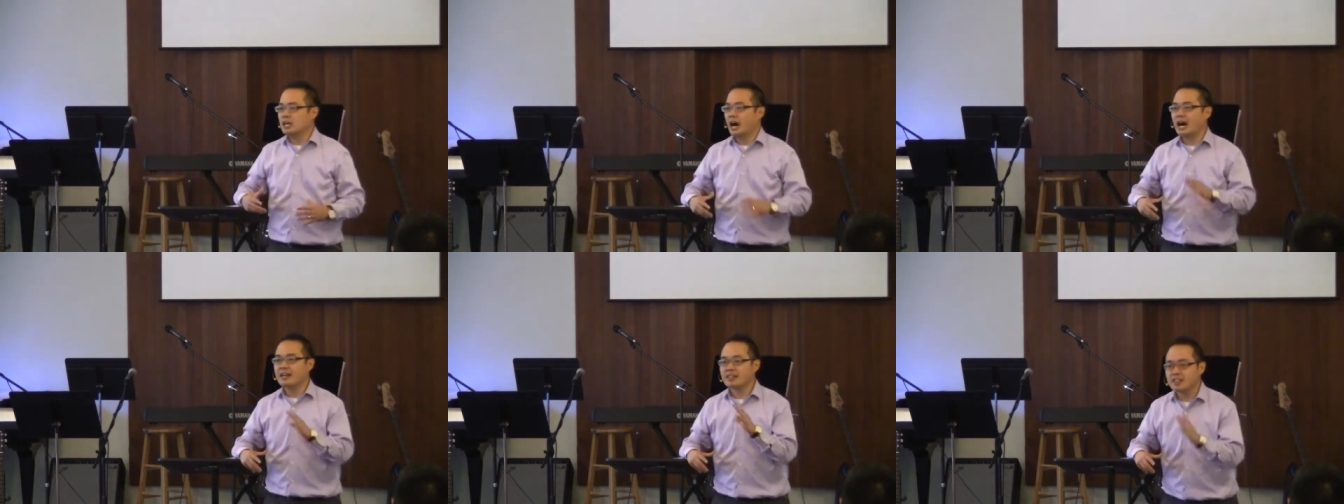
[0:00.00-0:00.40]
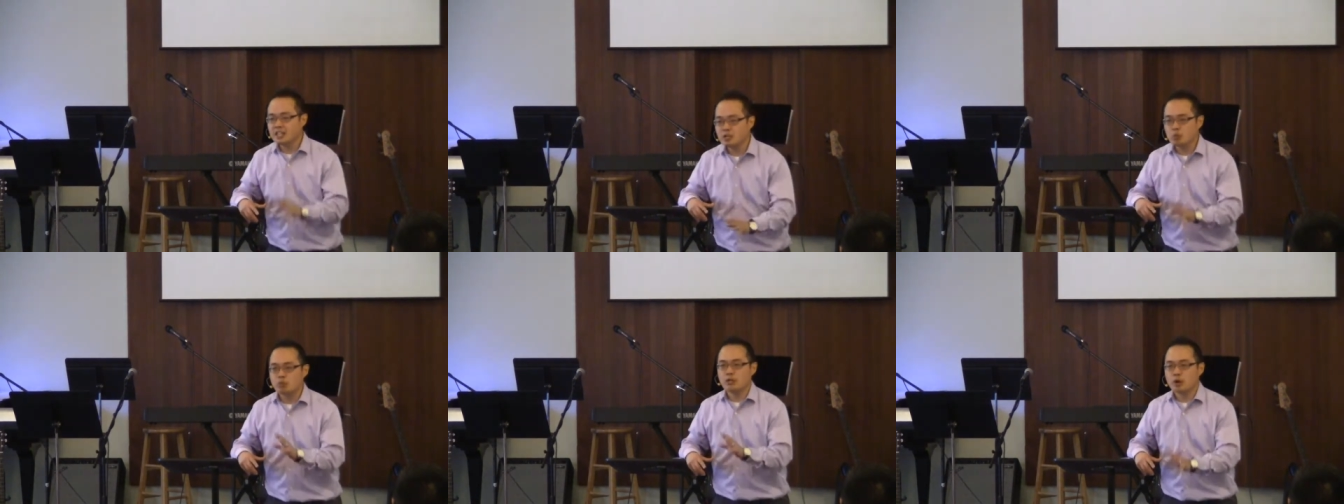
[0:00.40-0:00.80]
i
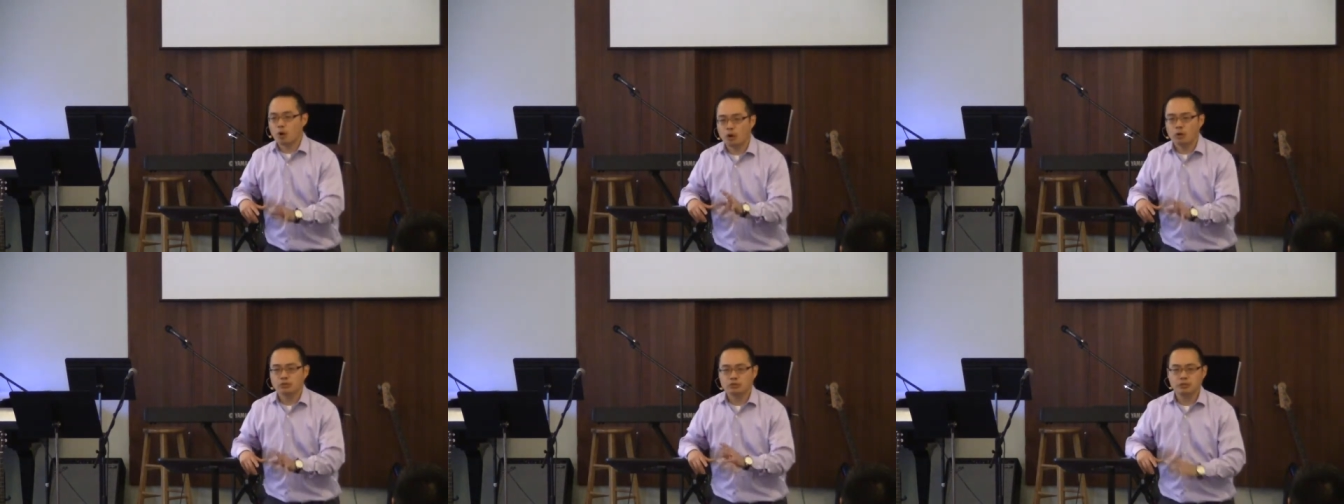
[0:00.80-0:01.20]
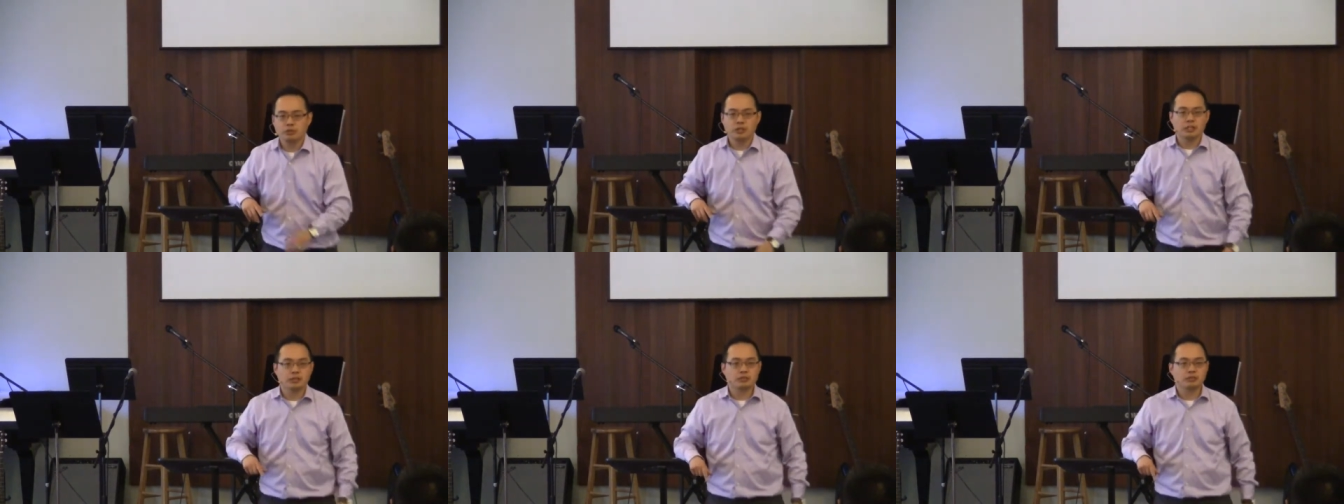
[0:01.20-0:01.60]
think we all do
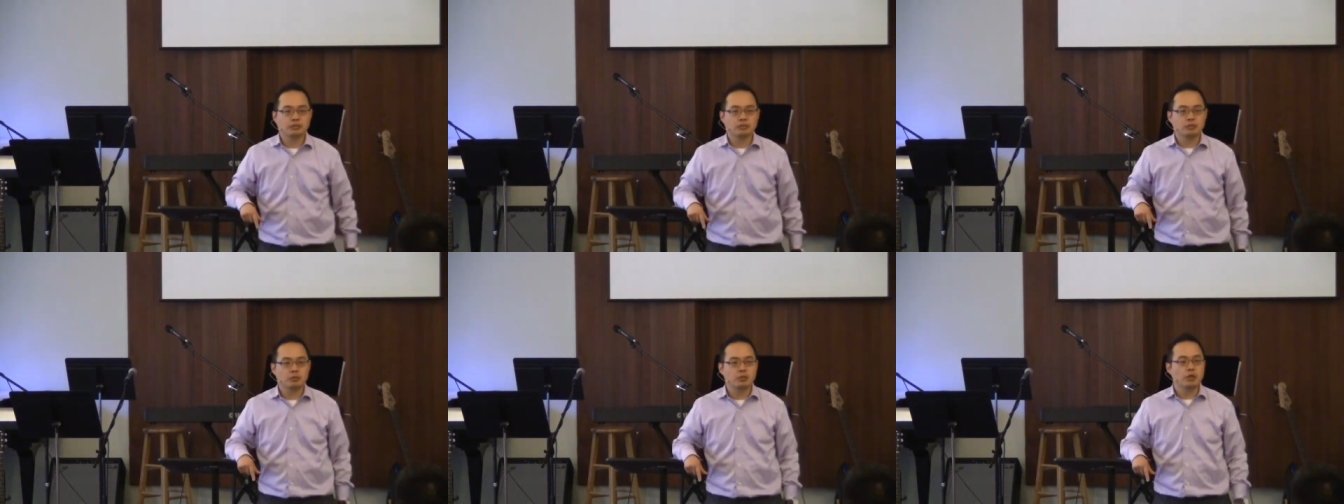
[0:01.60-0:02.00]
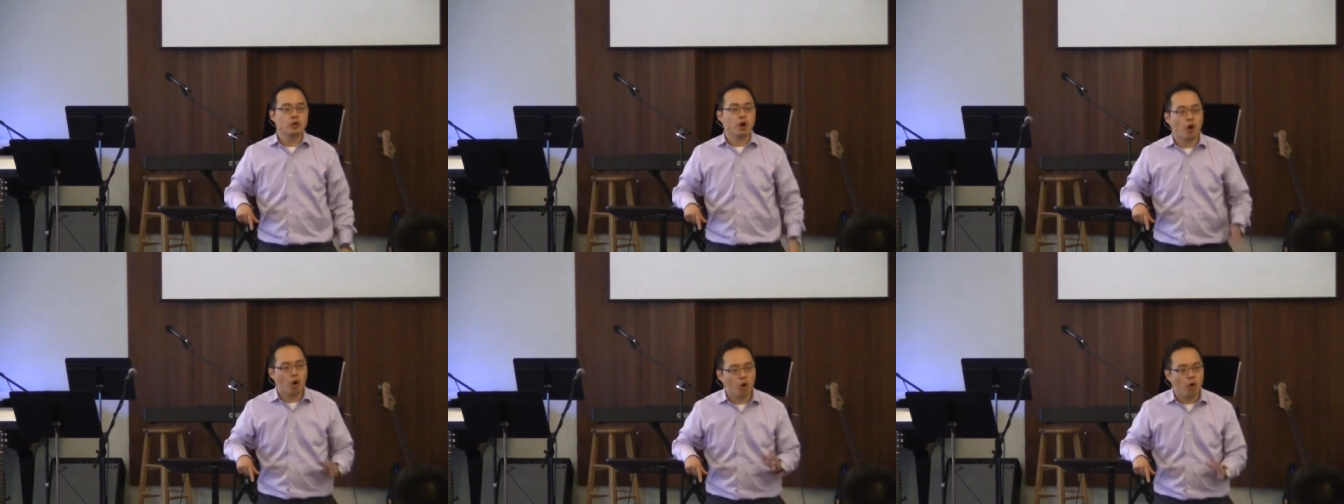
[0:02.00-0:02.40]
this we are
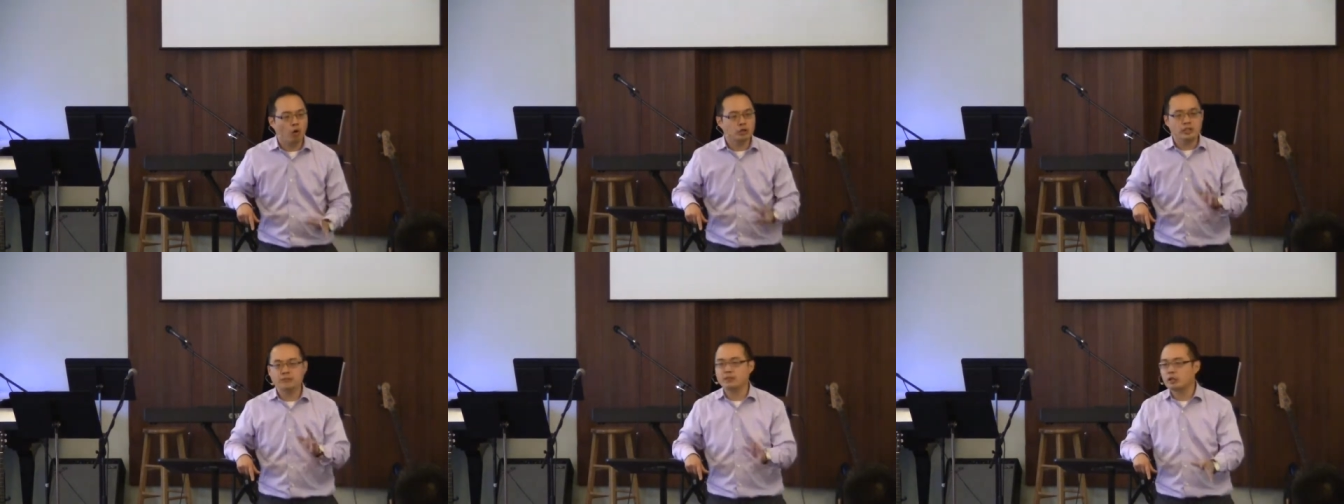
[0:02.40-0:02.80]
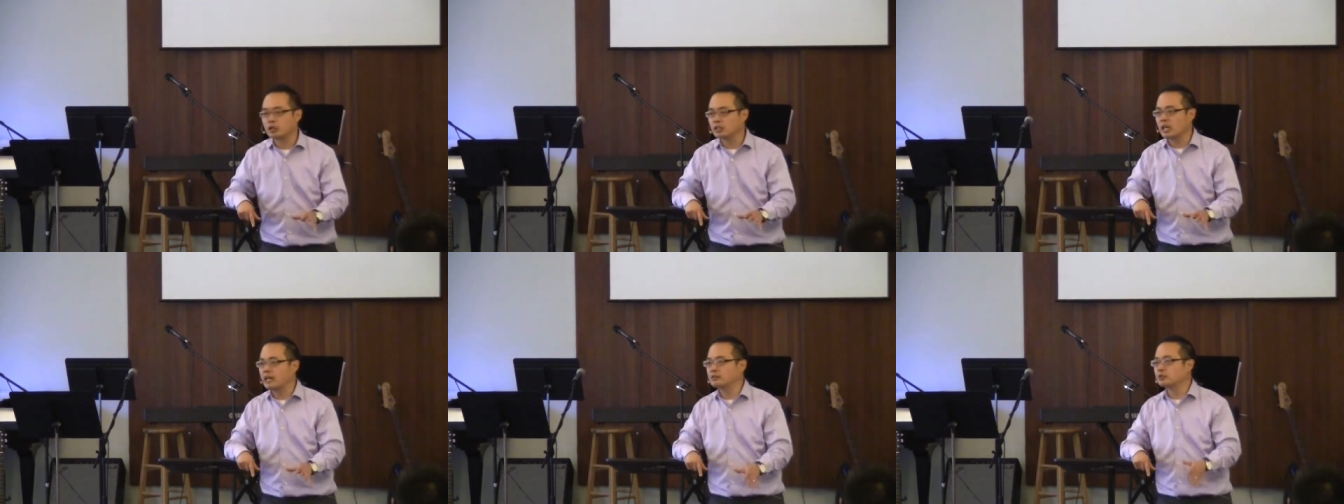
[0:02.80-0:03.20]
all living our
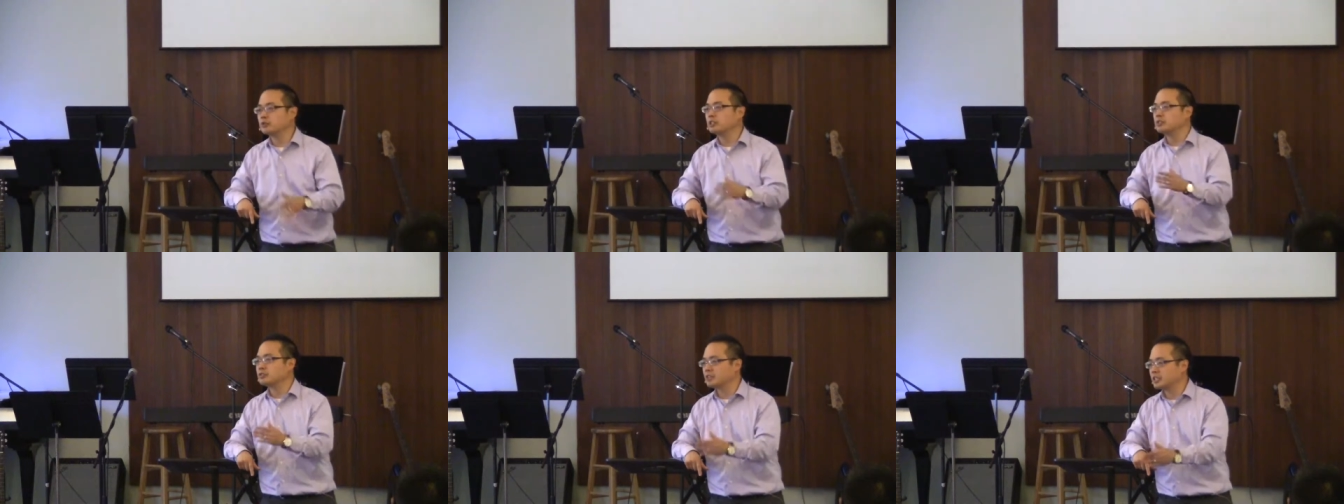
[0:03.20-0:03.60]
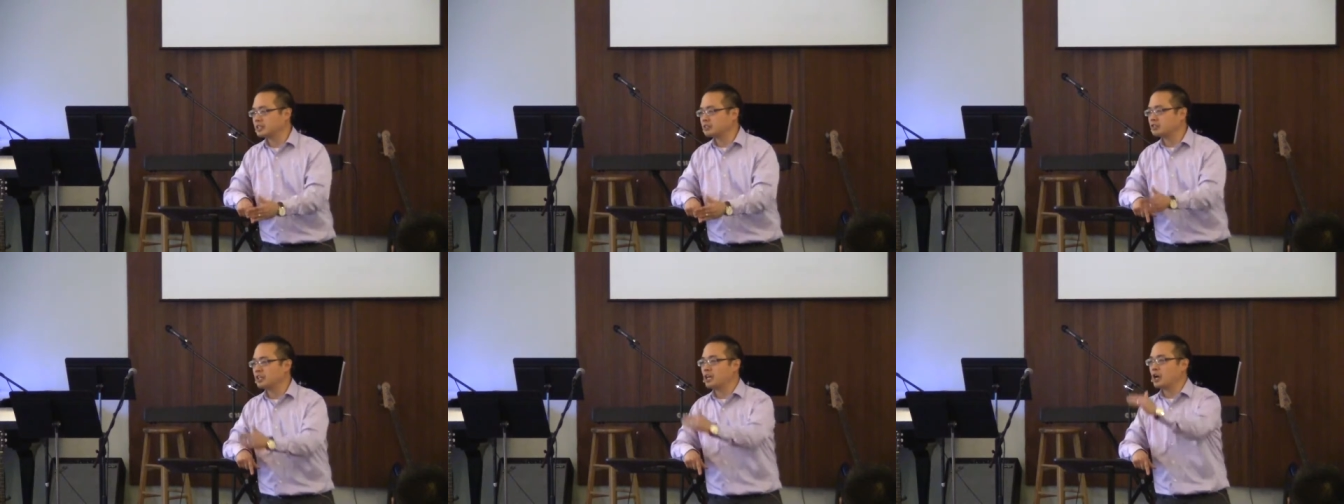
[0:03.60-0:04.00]
lives for these
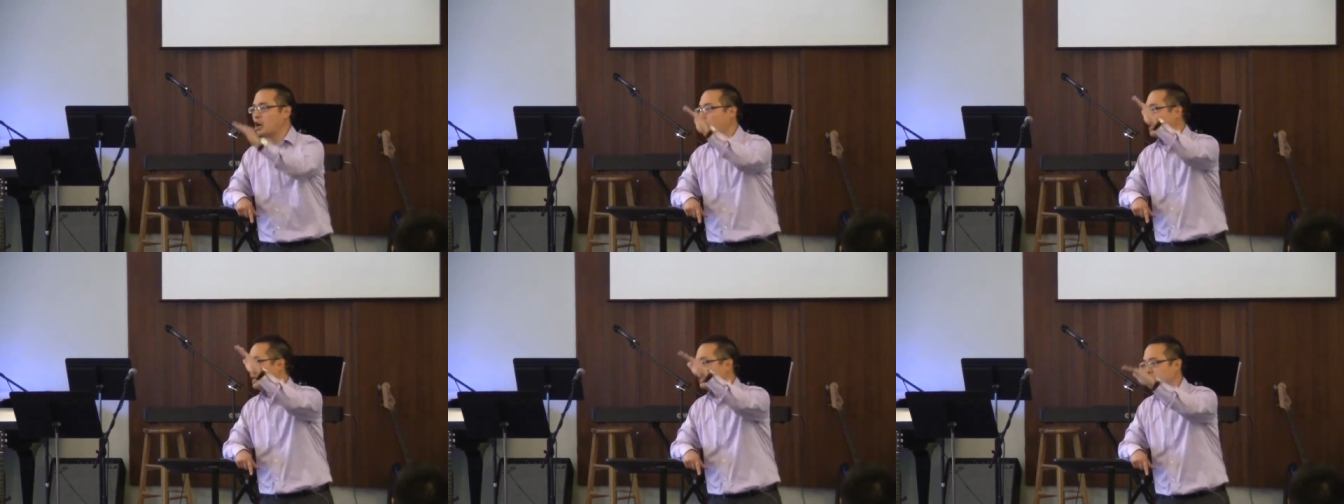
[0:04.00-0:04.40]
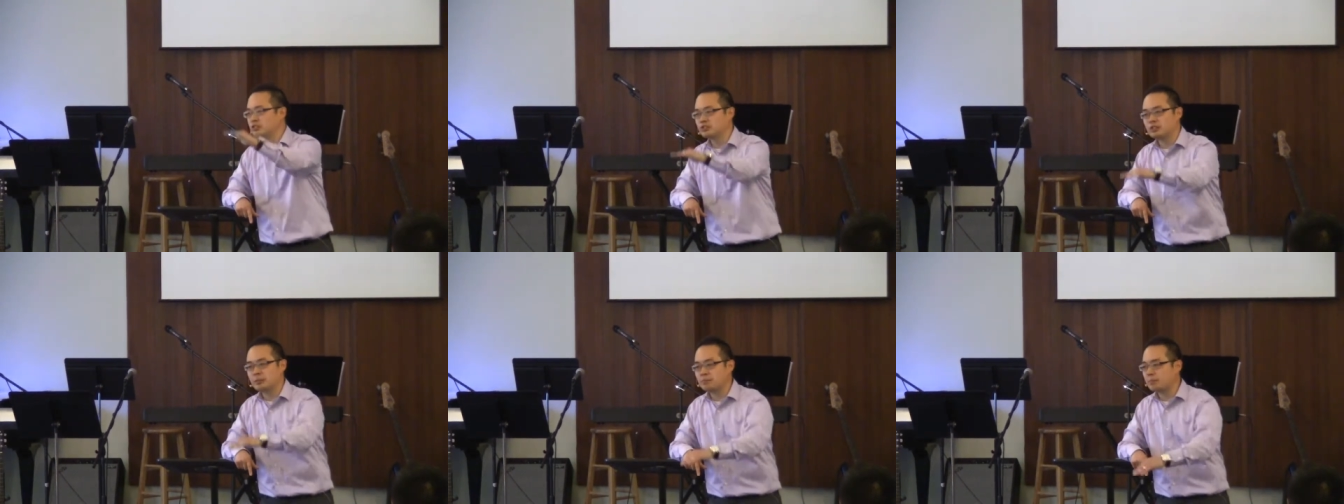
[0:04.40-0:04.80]
things in
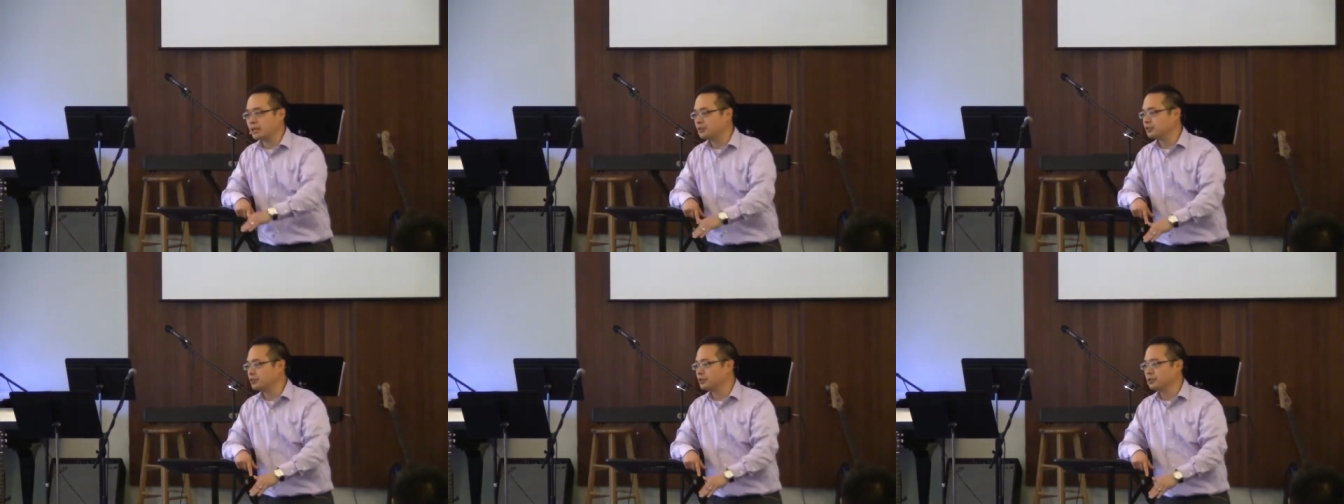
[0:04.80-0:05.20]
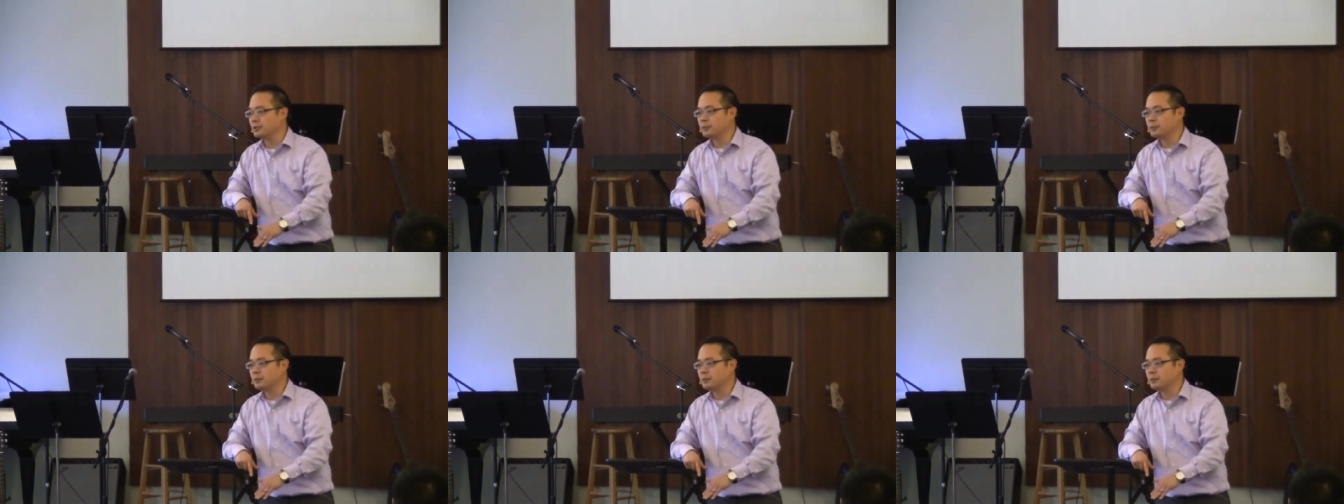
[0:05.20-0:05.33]
some measure